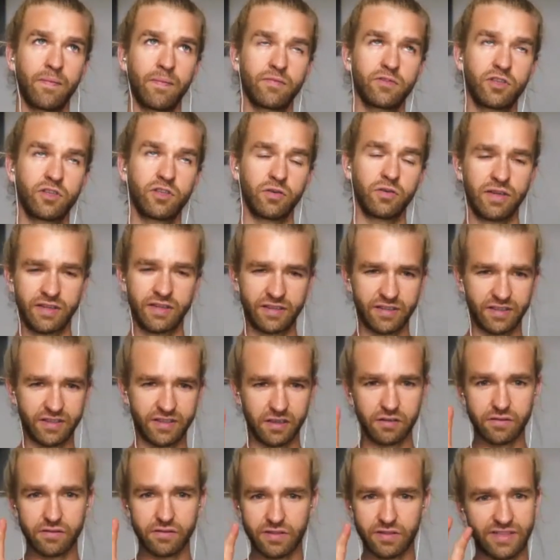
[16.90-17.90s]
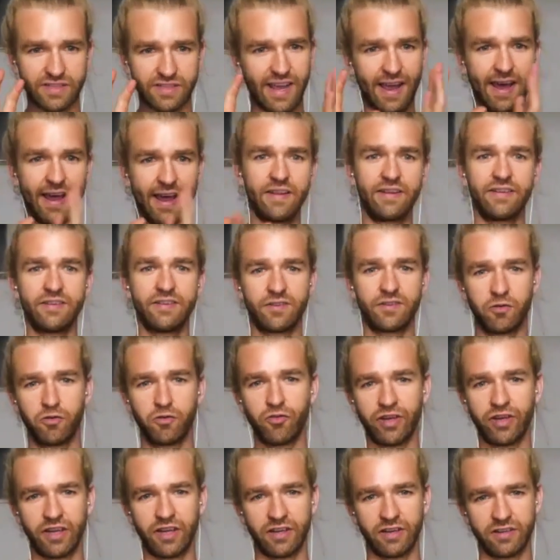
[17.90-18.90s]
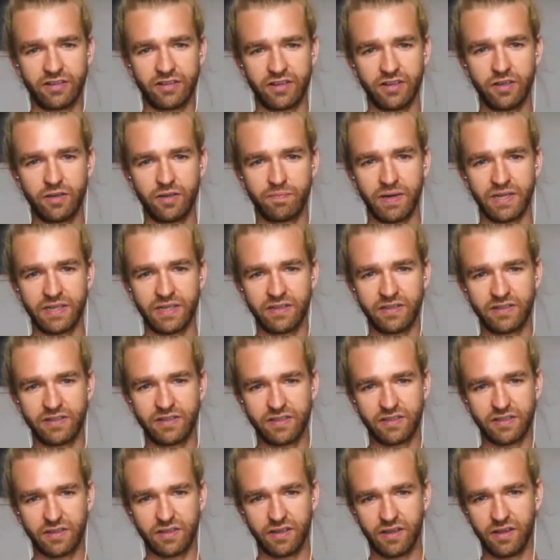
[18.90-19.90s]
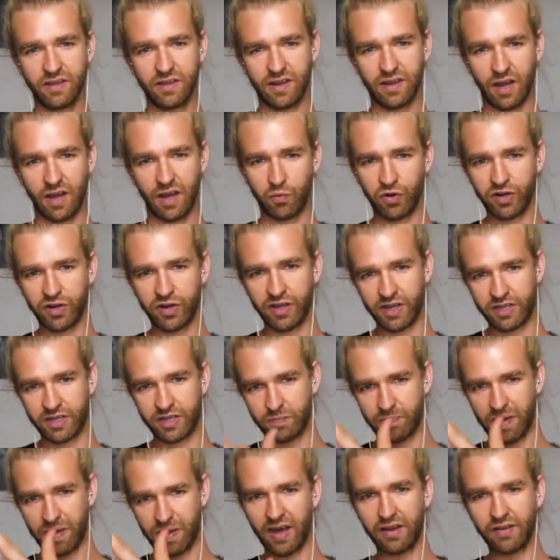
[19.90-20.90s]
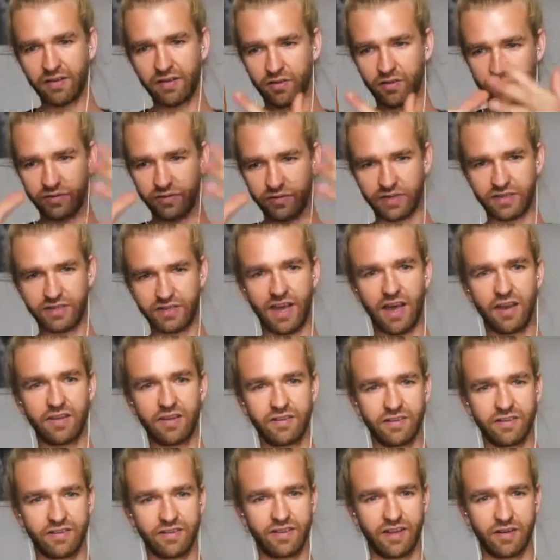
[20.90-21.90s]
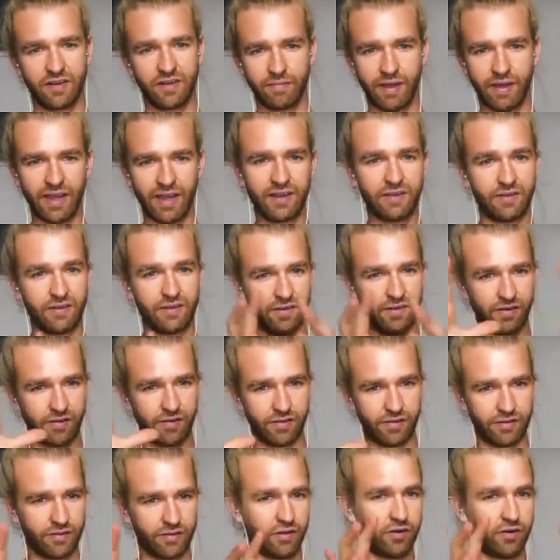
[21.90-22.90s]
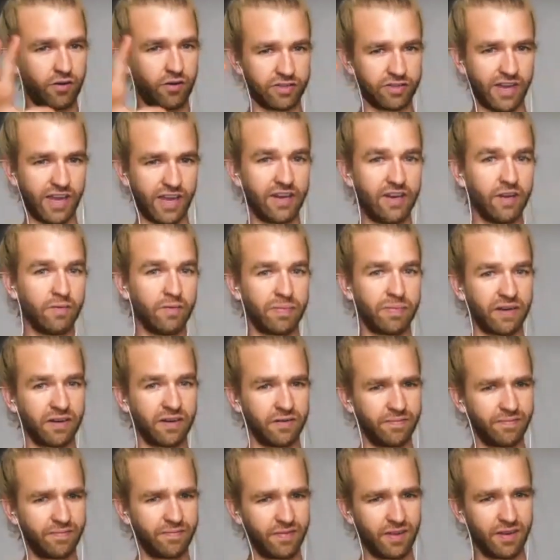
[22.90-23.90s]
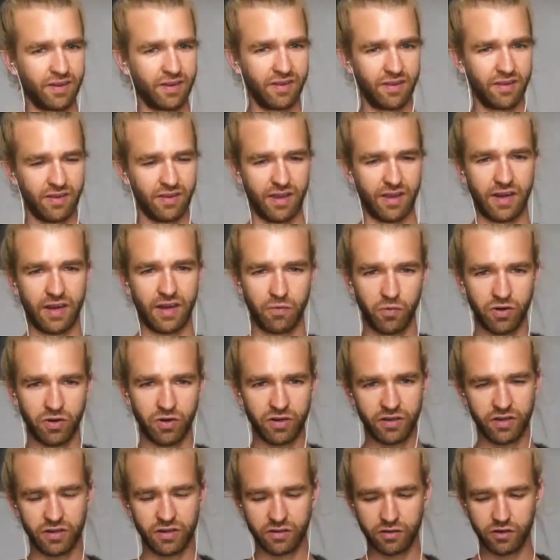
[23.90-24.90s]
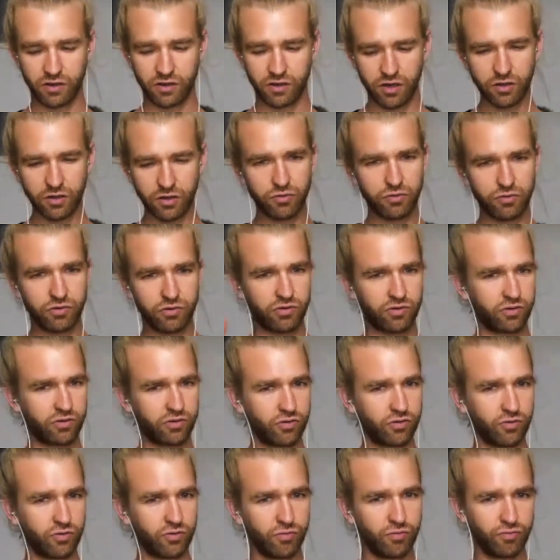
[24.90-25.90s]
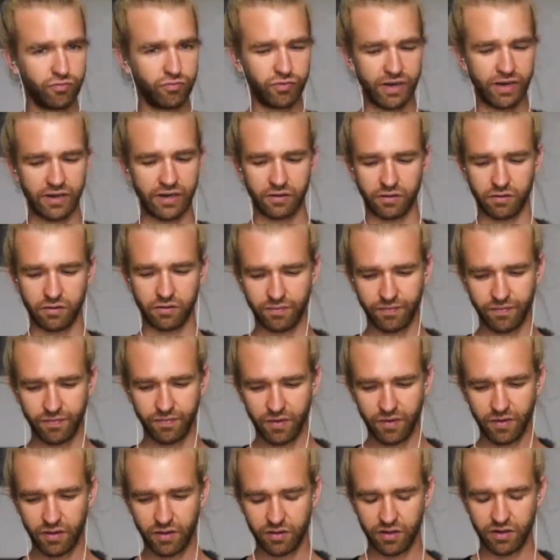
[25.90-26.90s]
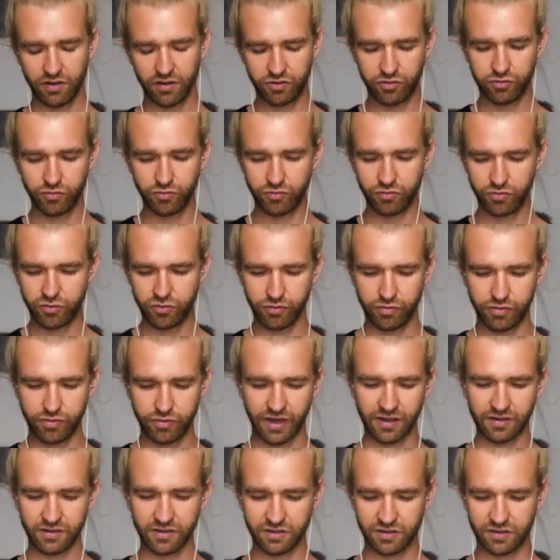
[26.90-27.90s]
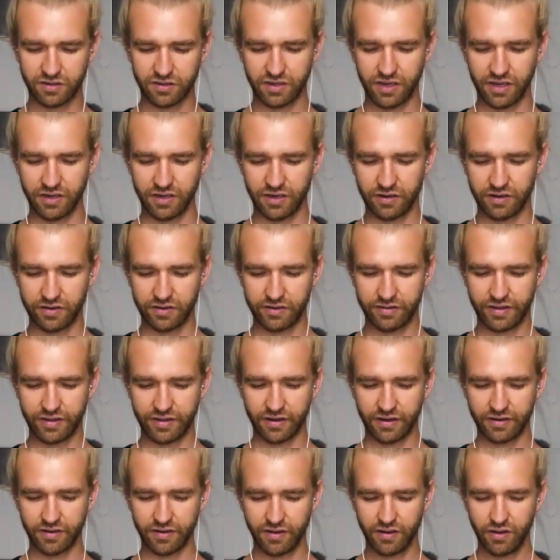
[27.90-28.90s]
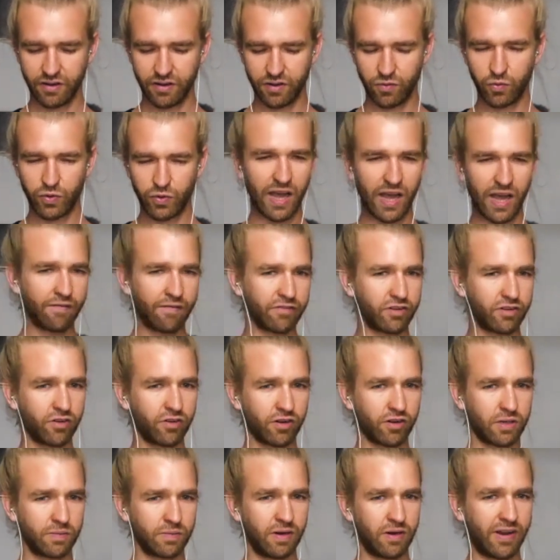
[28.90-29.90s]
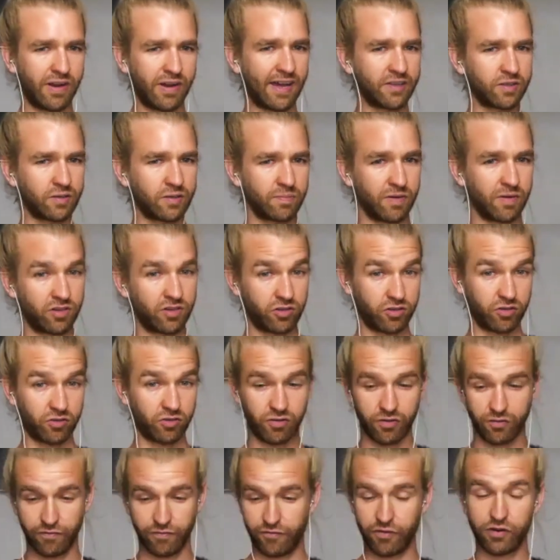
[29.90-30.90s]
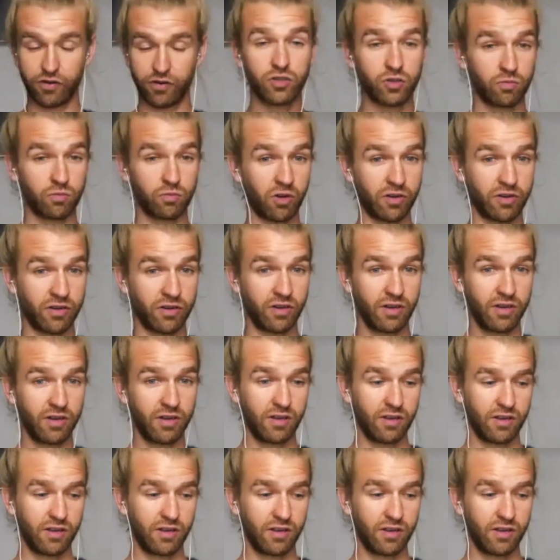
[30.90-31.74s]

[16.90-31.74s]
So it's still talent oriented, but it's I want to expand on the talent and make the container bigger, and I want to include two real uh, two two things in it that we haven't talked about as much. So the first one